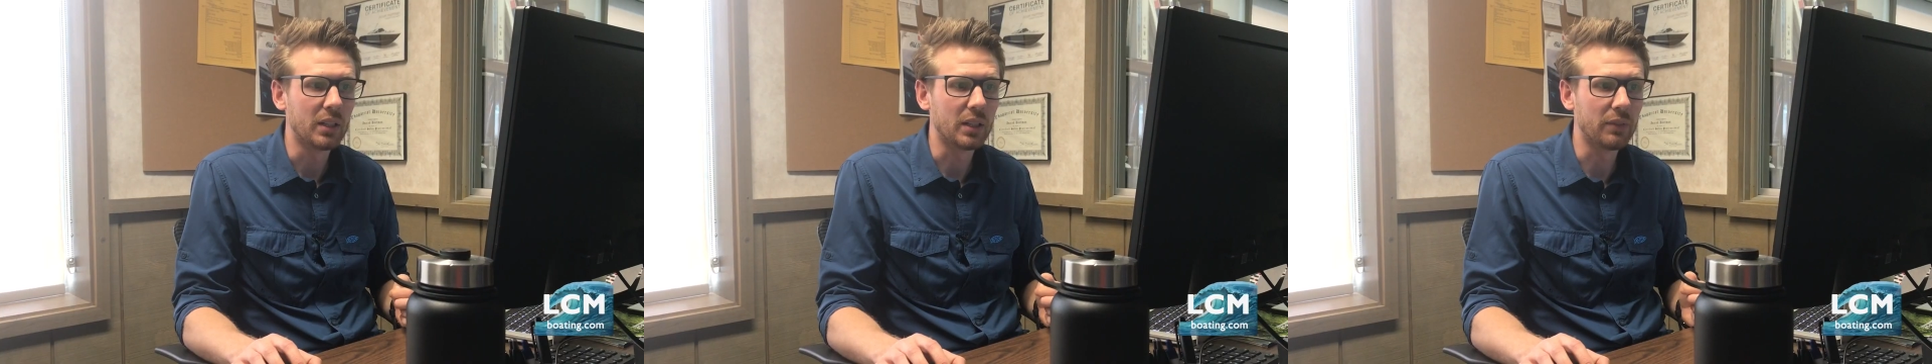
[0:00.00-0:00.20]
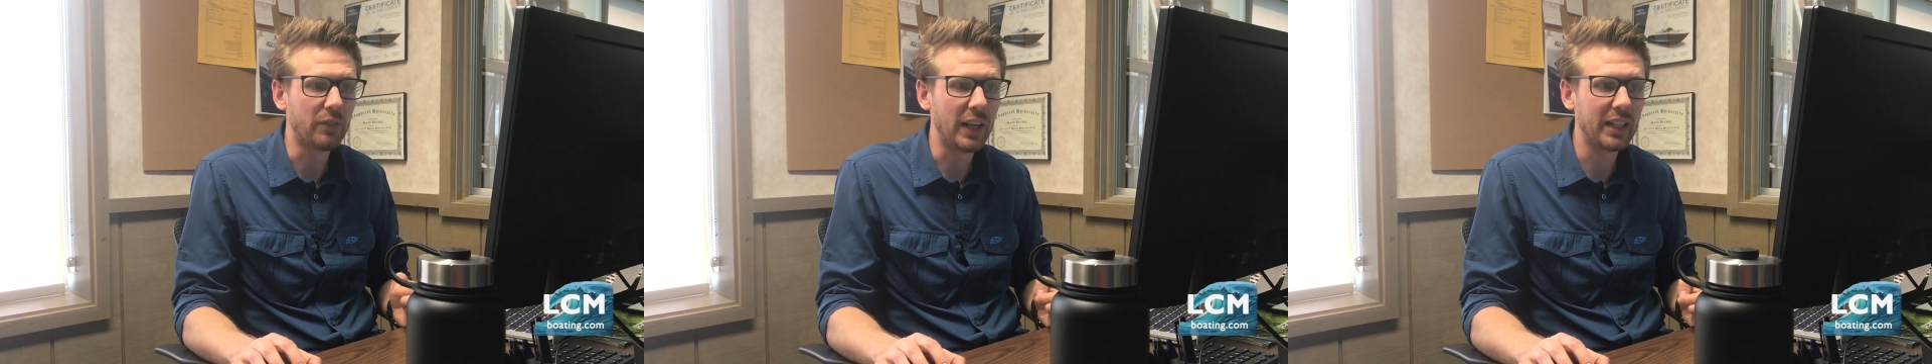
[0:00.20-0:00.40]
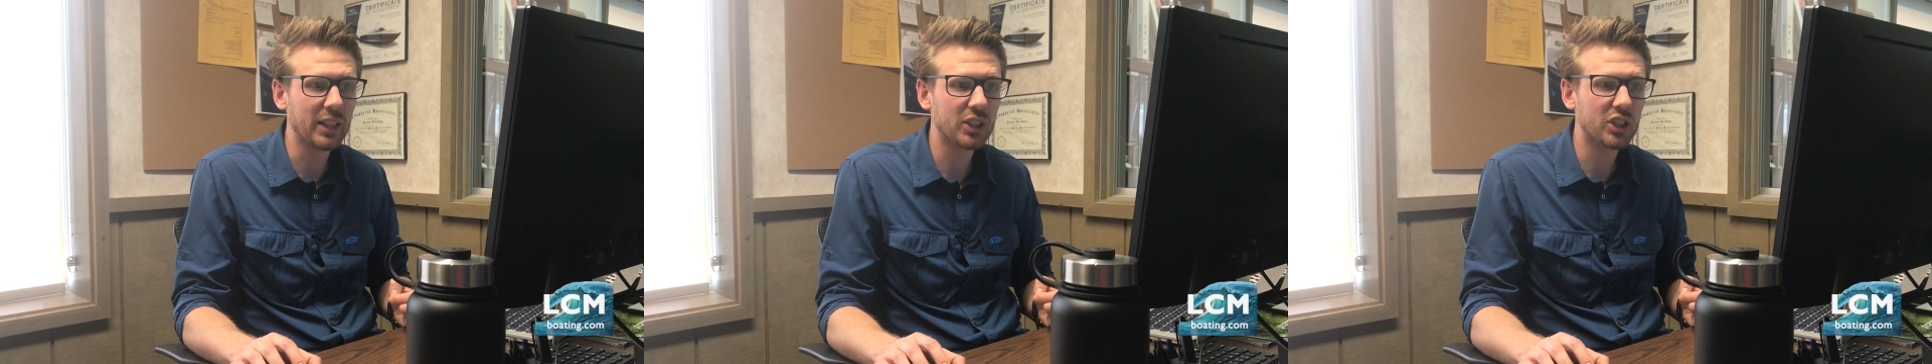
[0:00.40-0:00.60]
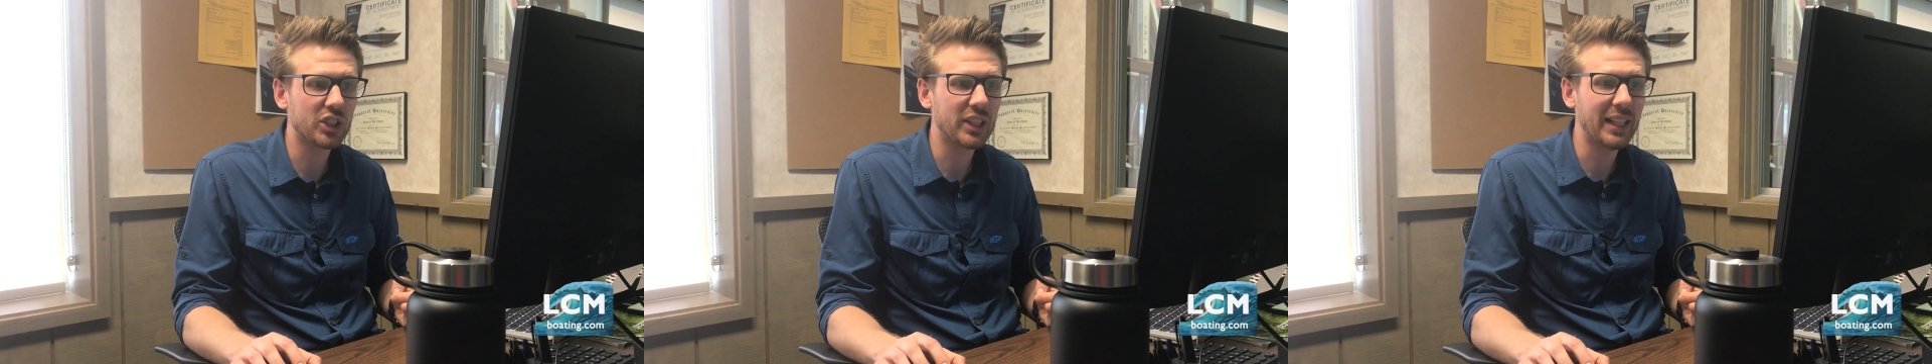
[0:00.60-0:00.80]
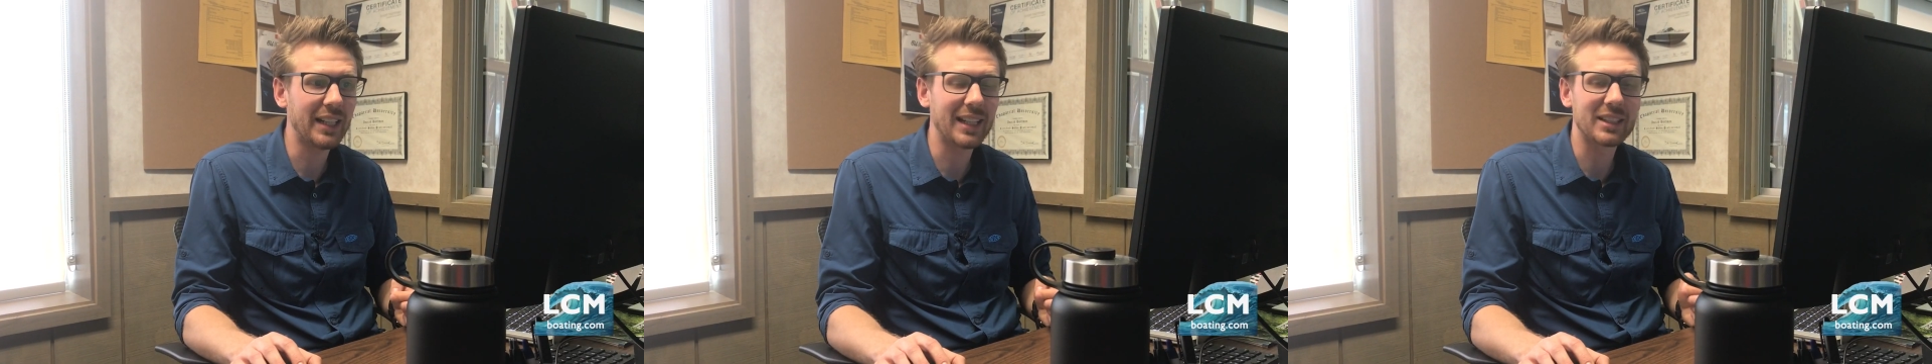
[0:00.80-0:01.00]
The Vantage
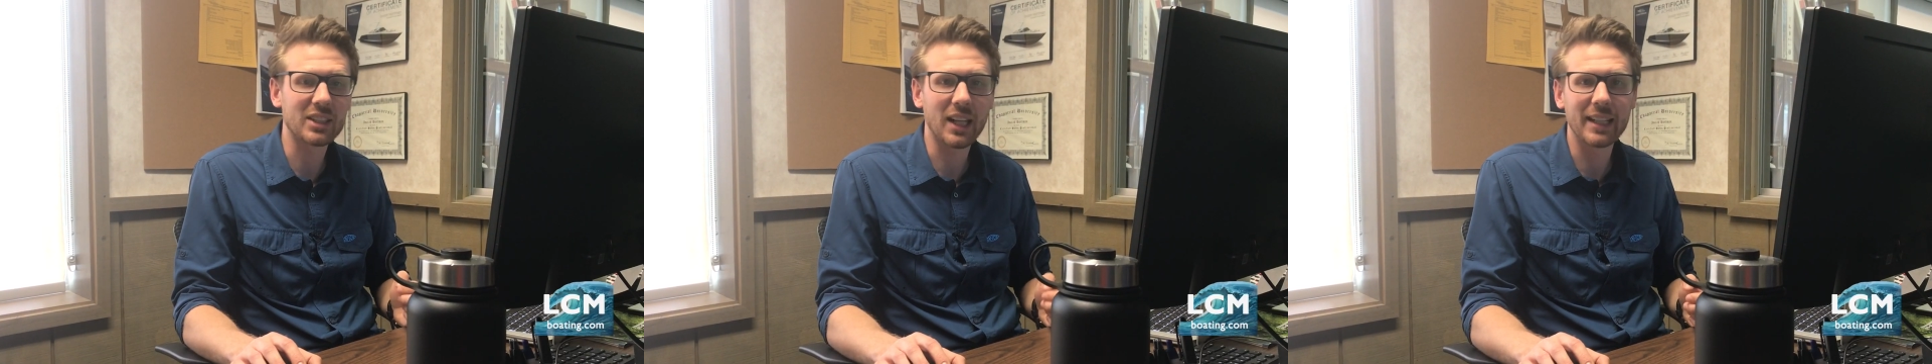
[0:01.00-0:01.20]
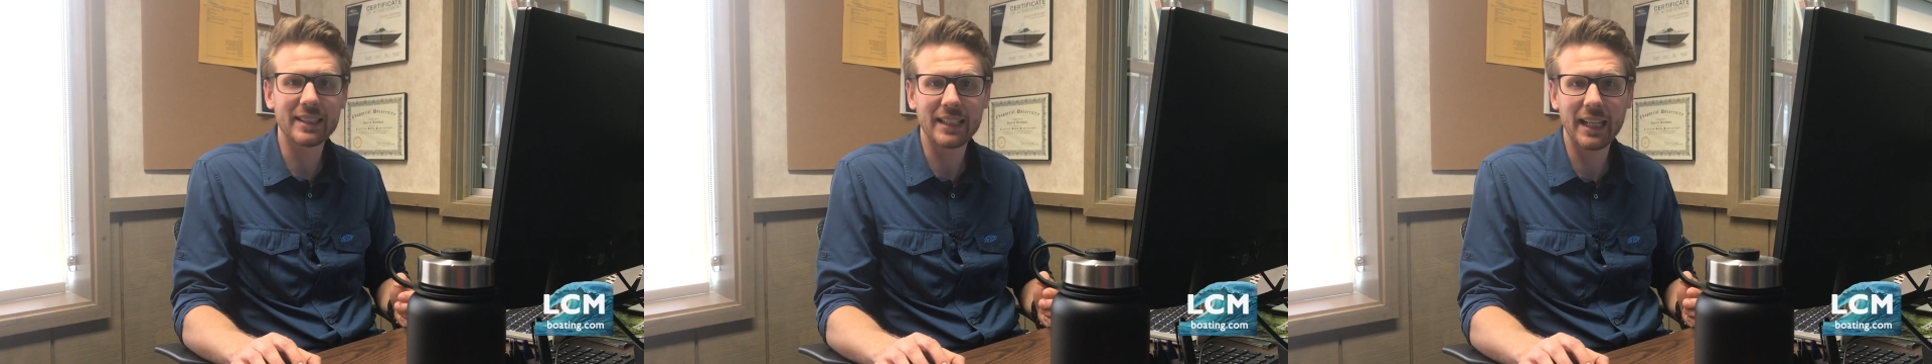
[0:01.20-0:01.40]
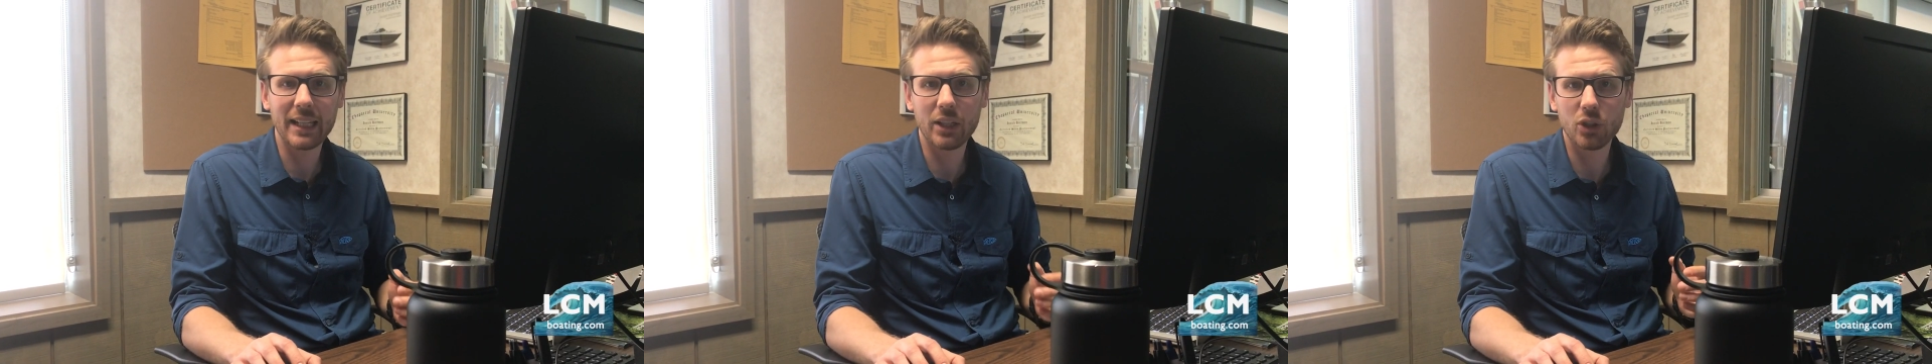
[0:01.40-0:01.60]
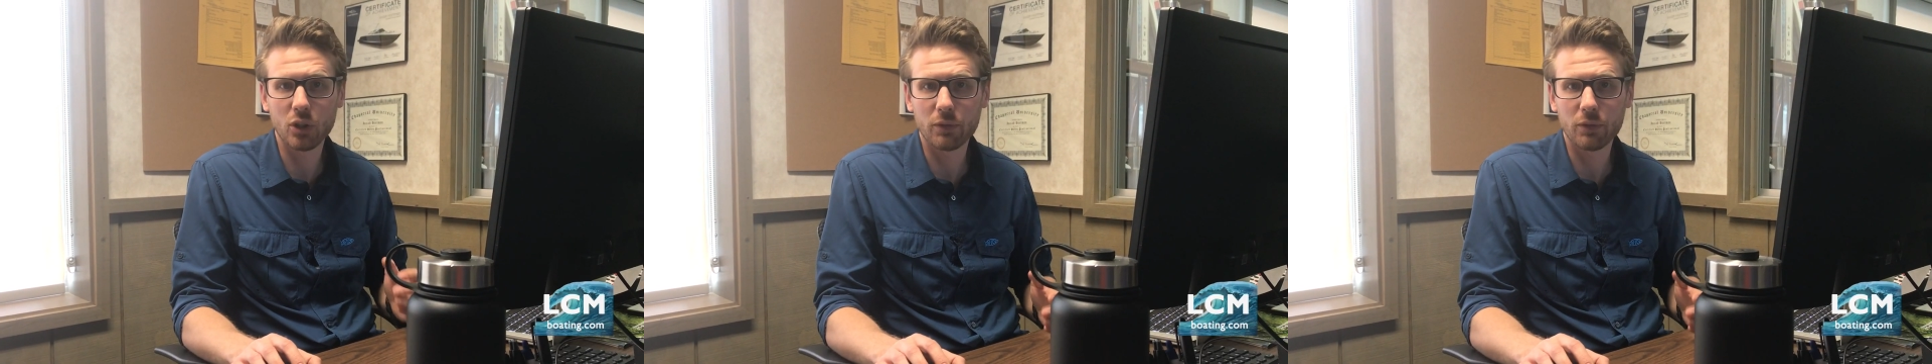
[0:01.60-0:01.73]
seat is like taking